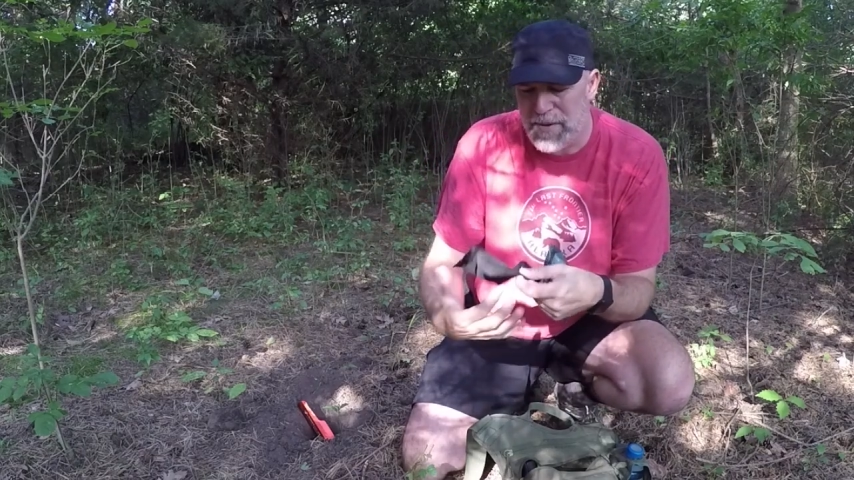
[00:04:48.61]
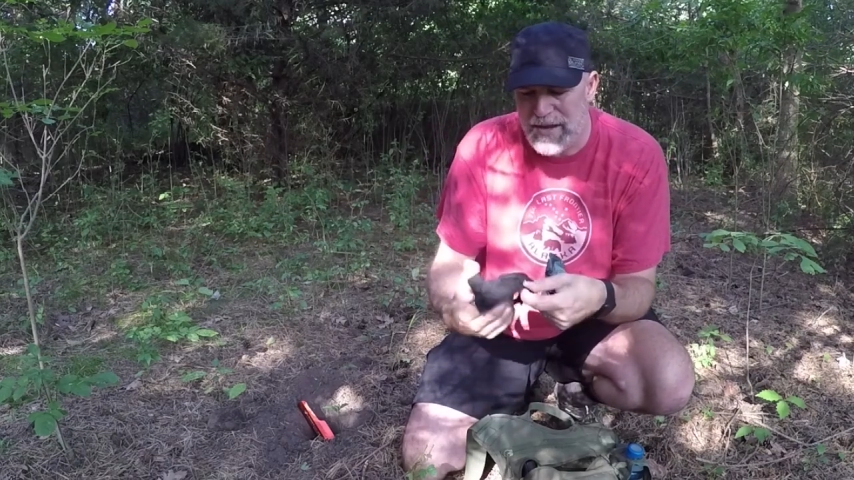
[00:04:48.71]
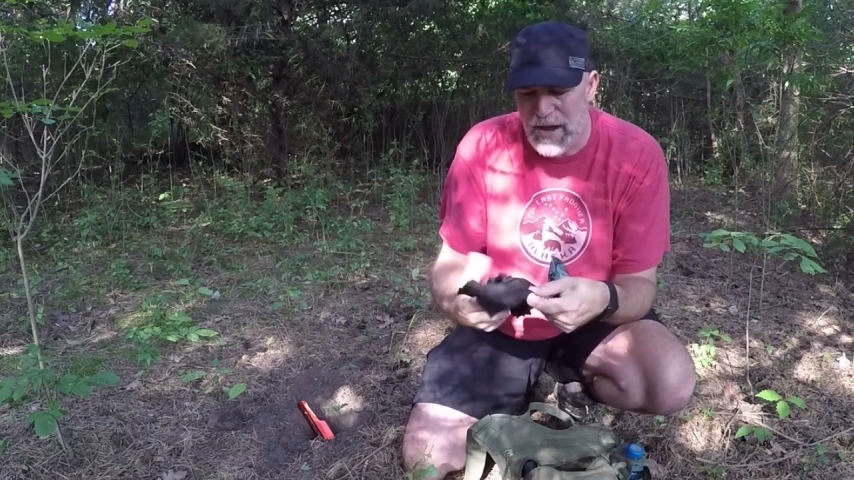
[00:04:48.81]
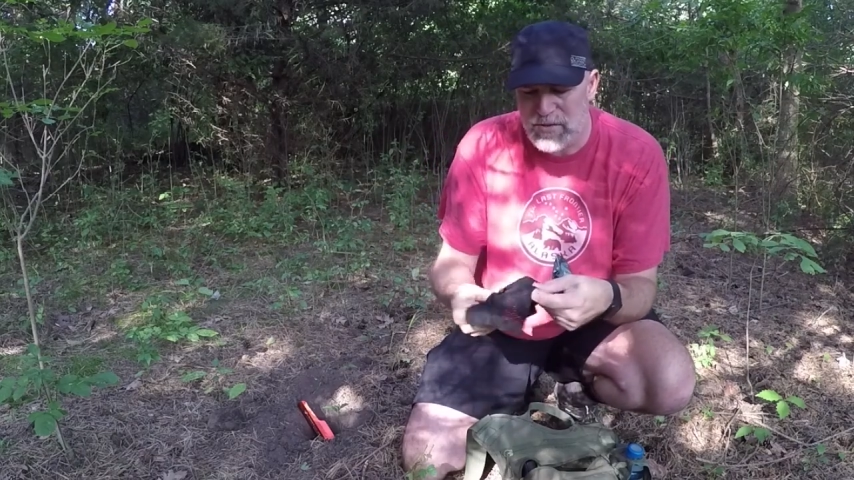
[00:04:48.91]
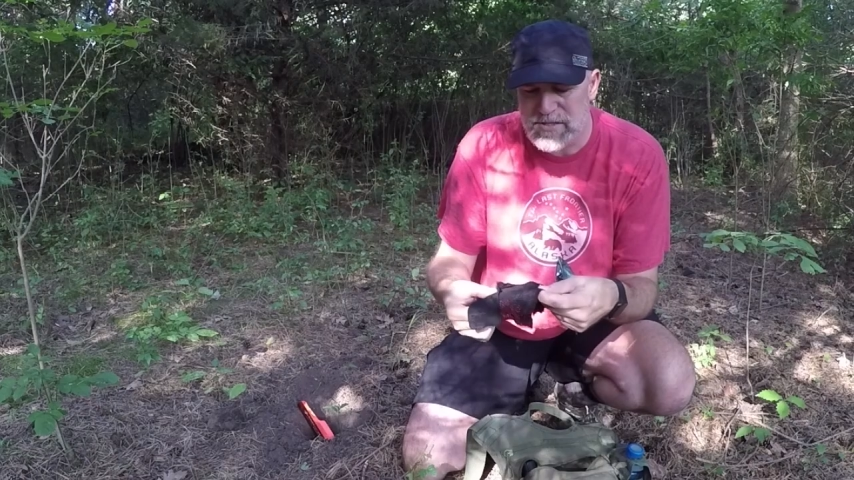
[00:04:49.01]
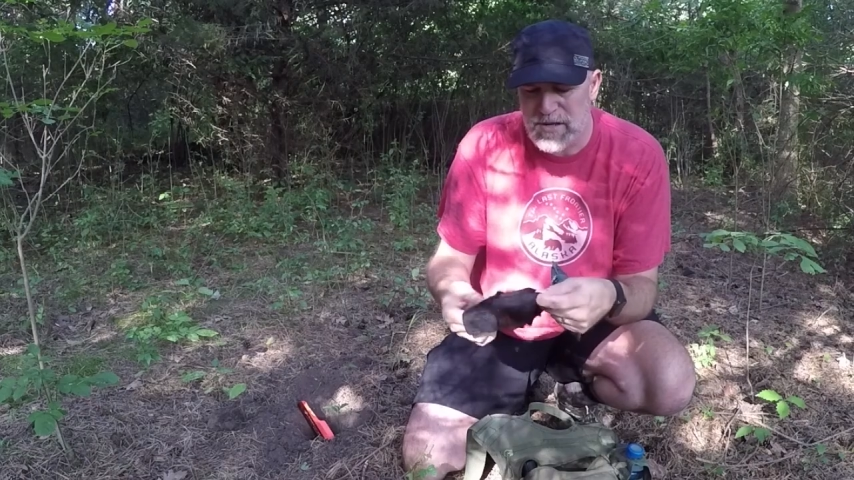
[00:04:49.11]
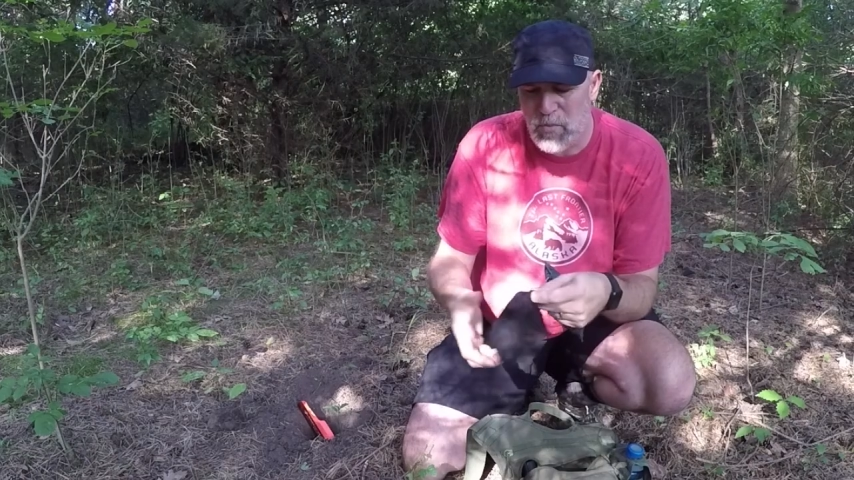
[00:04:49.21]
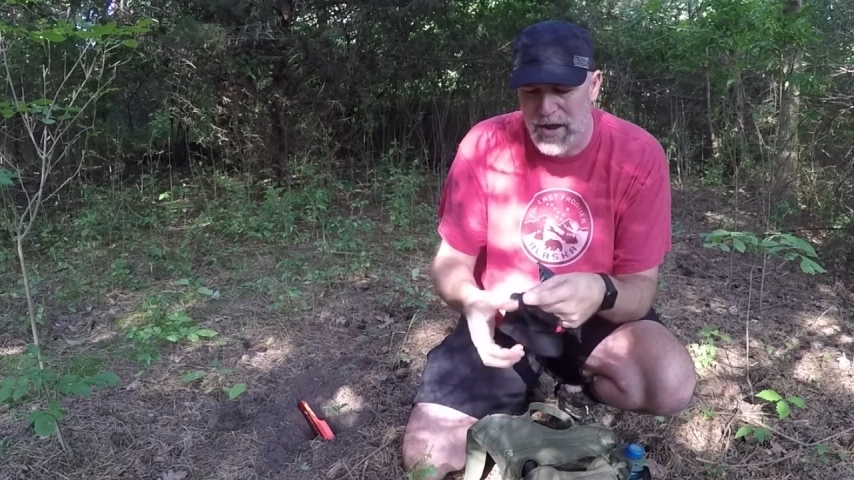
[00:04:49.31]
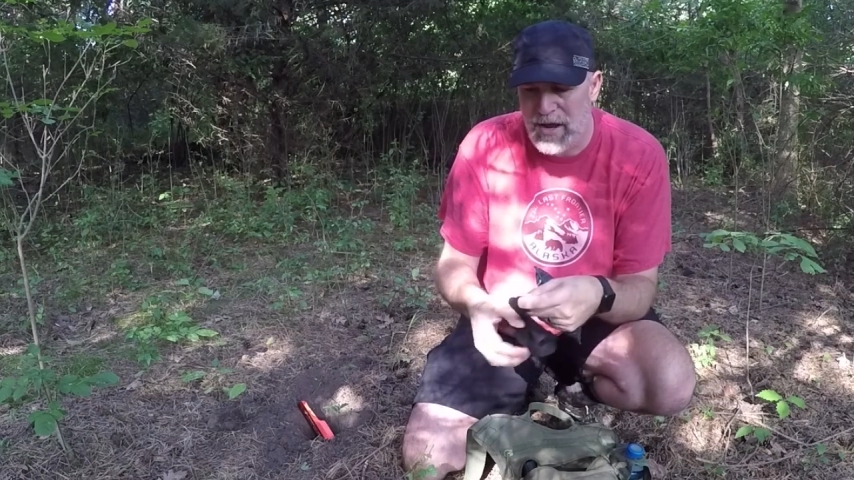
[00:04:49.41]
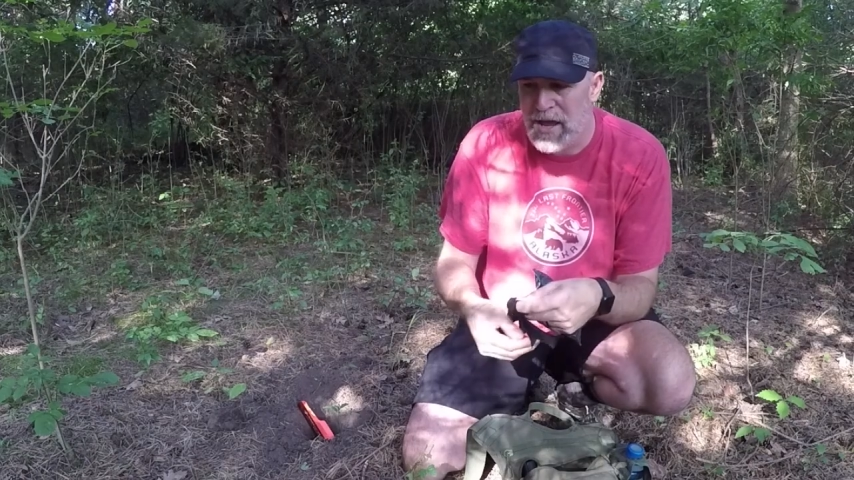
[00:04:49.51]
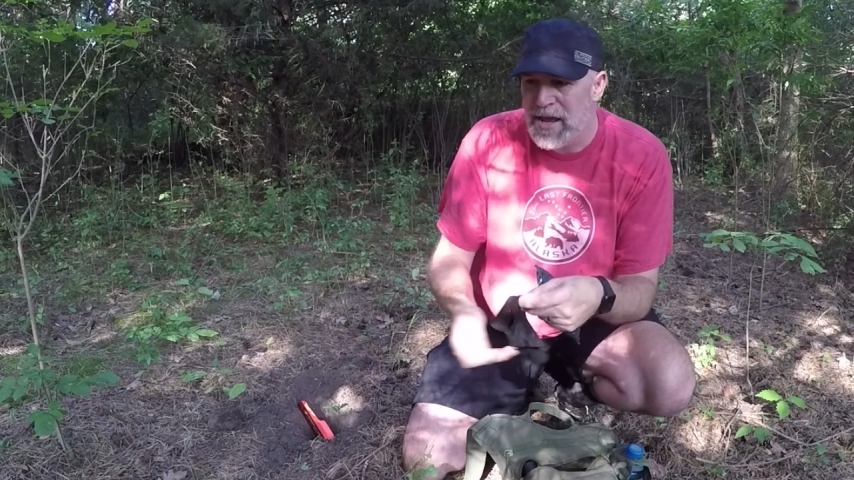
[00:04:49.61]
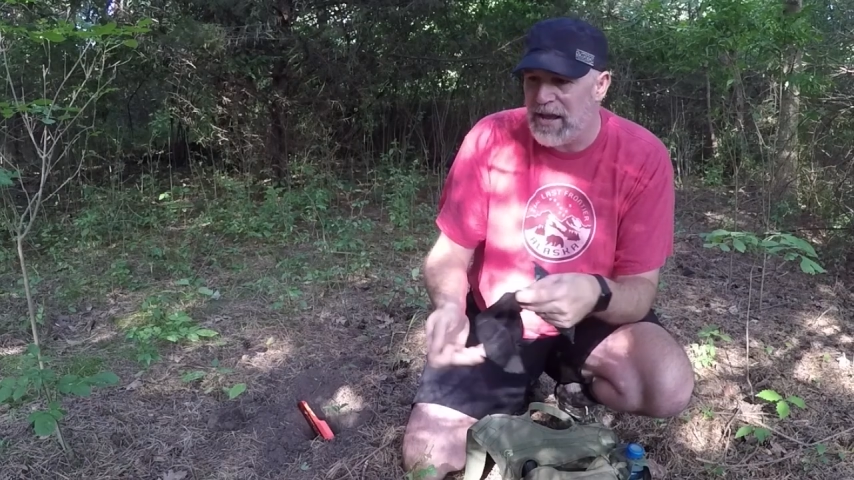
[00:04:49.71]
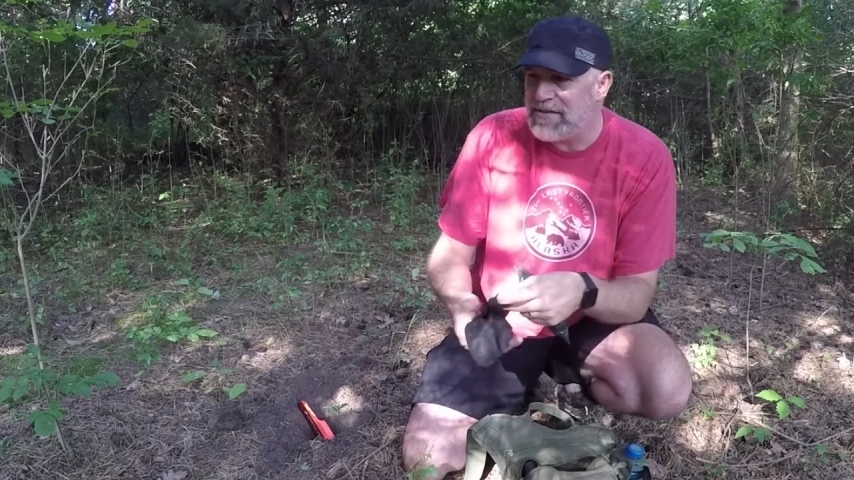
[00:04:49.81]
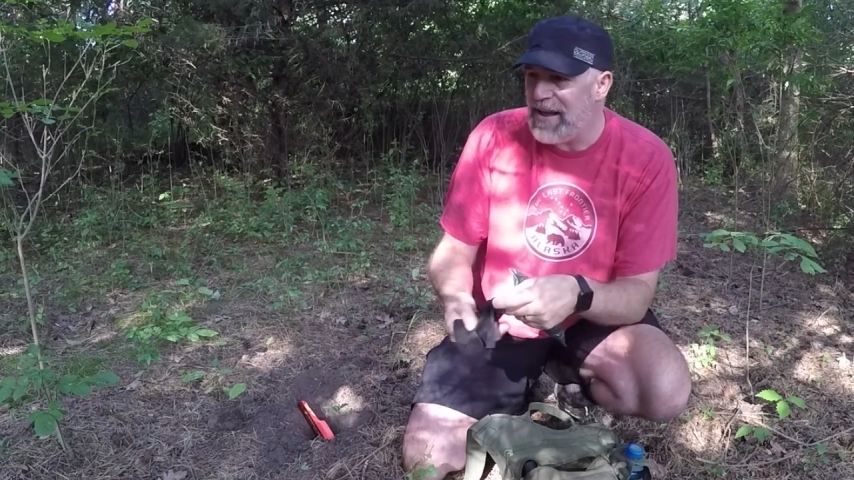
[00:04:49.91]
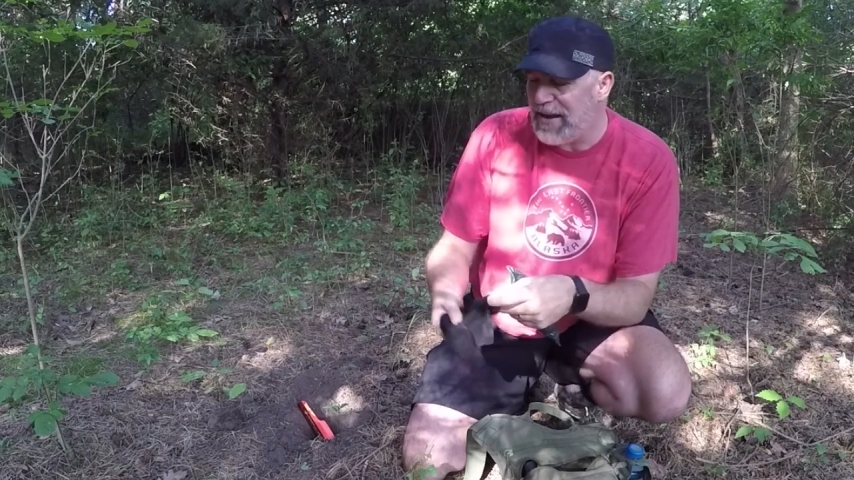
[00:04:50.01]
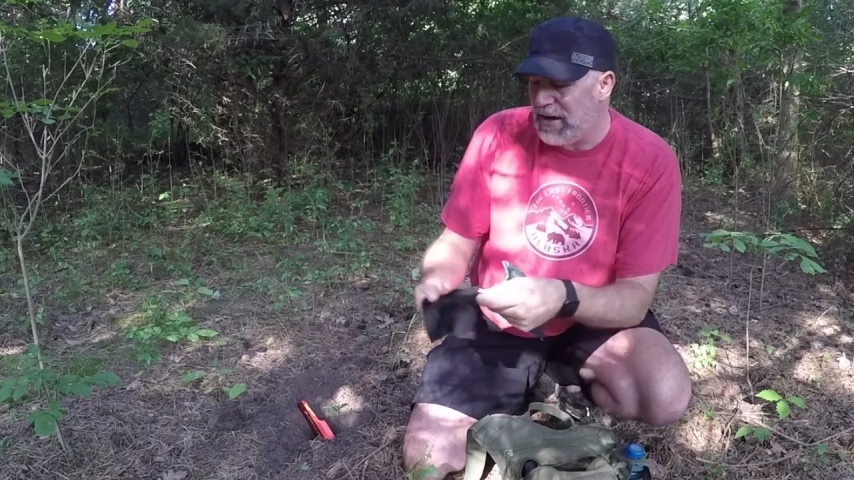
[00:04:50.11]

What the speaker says: peek out in some way, it's not